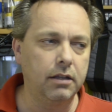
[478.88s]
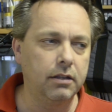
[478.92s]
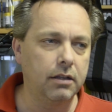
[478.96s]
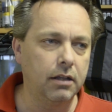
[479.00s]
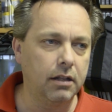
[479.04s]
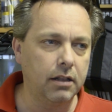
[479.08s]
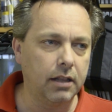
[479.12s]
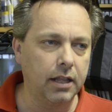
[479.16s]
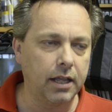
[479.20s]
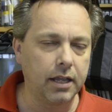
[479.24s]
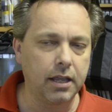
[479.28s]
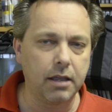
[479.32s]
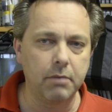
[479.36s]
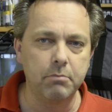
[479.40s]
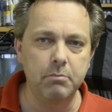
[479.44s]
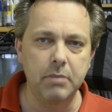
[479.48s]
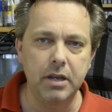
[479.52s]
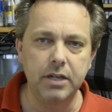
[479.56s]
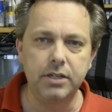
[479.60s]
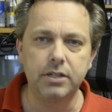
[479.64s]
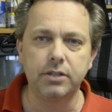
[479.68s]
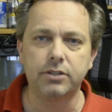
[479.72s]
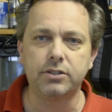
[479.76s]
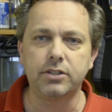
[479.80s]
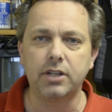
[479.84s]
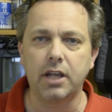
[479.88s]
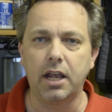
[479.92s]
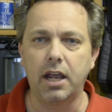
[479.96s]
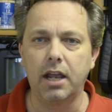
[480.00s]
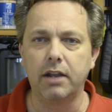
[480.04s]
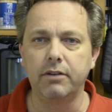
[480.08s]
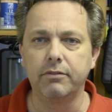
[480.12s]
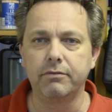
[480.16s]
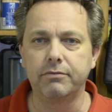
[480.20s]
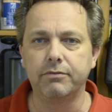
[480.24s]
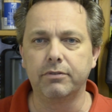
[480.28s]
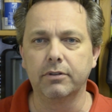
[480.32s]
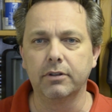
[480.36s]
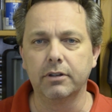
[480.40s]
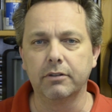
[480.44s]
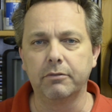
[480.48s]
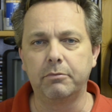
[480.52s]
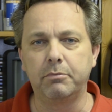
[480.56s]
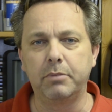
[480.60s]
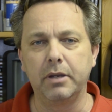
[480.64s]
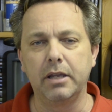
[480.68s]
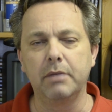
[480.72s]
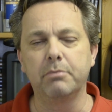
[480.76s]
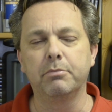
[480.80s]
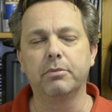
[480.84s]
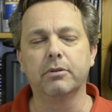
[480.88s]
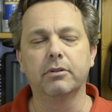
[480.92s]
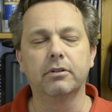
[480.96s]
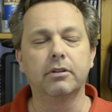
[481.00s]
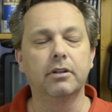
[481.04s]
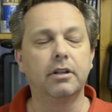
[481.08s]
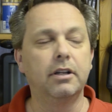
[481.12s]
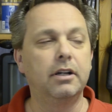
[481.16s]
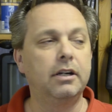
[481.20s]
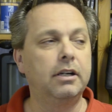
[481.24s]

like a midget's handful of people